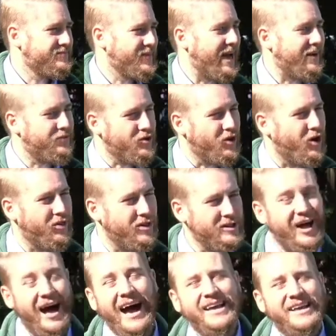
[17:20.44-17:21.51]
After all, the
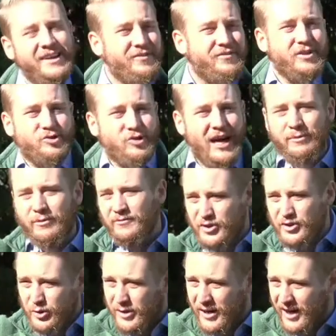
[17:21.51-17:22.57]
lion of the tribe of
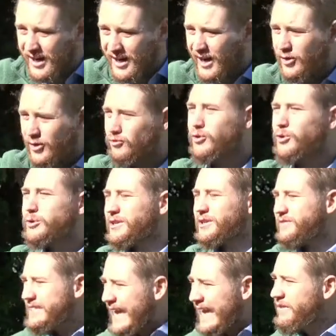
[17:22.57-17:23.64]
Judah, the root of
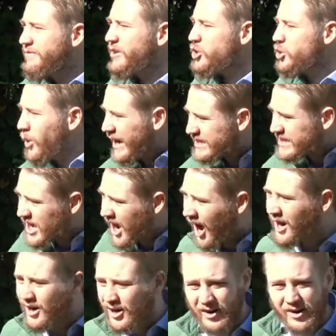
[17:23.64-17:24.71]
David who has
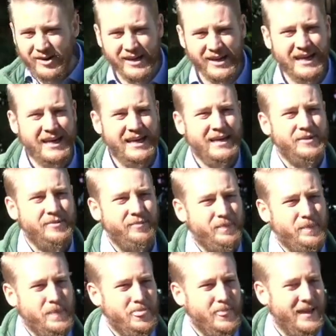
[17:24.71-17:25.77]
conquered,
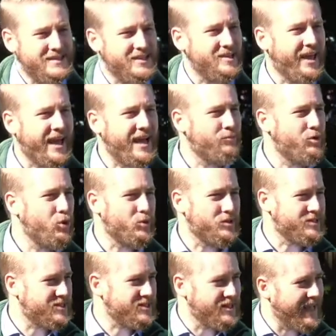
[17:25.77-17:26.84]
is a lamb who was
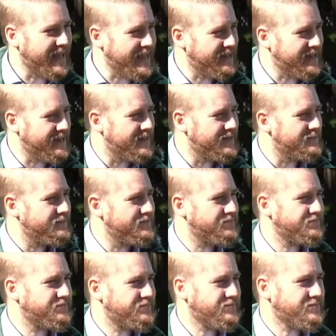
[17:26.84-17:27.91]
slain.
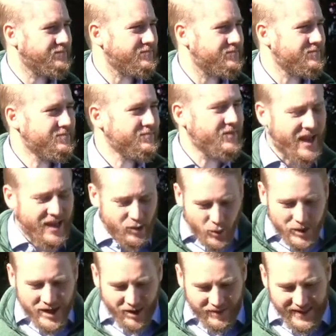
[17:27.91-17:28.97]
And
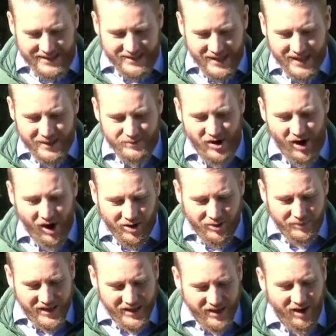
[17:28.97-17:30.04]
we are that lamb's
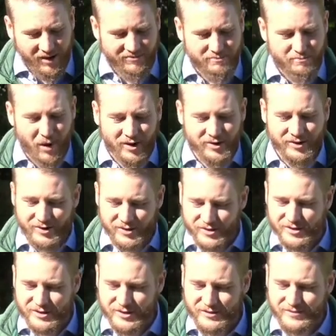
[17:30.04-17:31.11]
army of
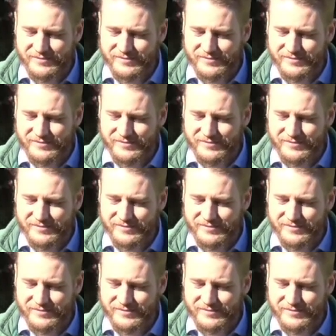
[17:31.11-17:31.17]
martyrs.